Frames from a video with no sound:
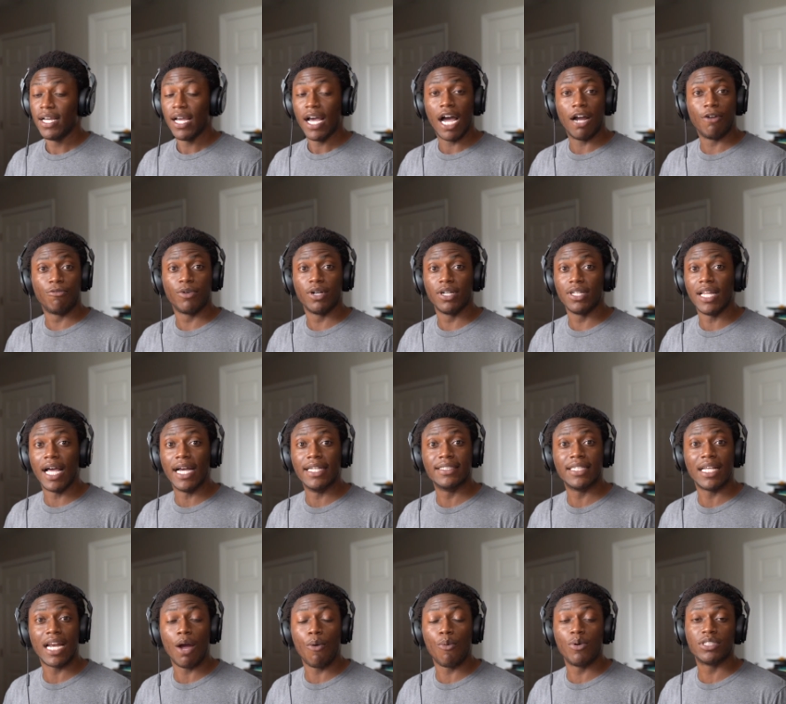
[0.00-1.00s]
I realized
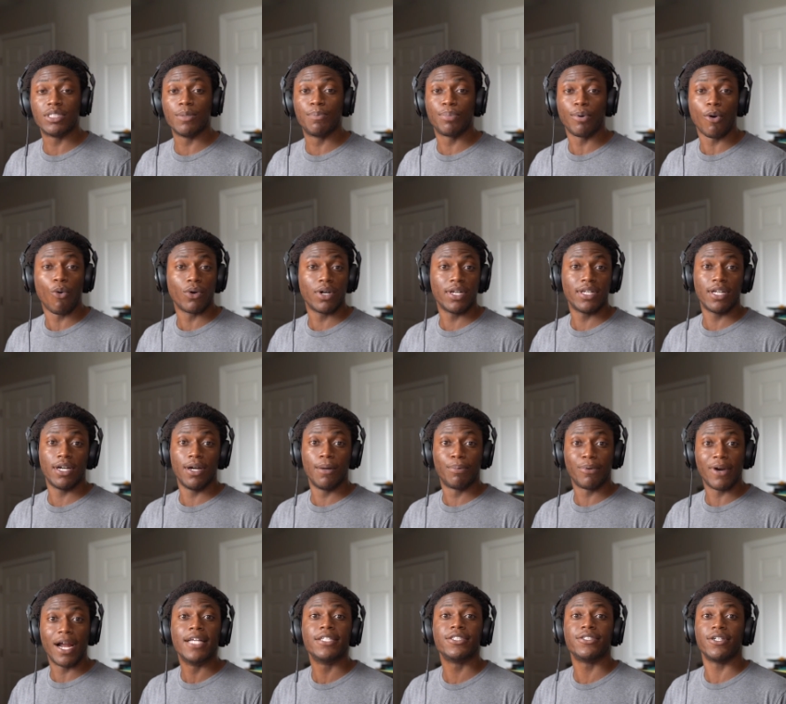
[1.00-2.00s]
that I was supporting the
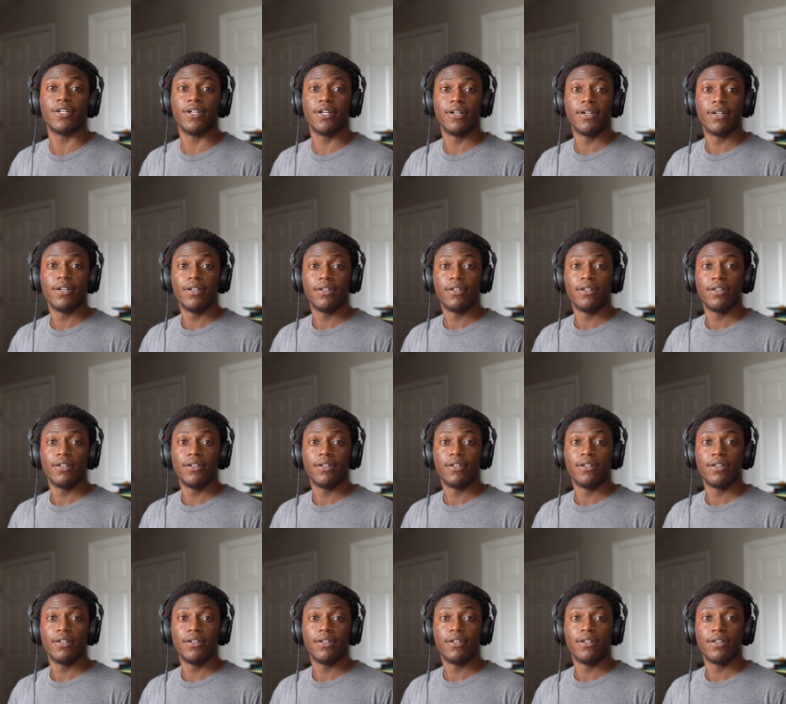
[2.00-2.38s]
oppressor,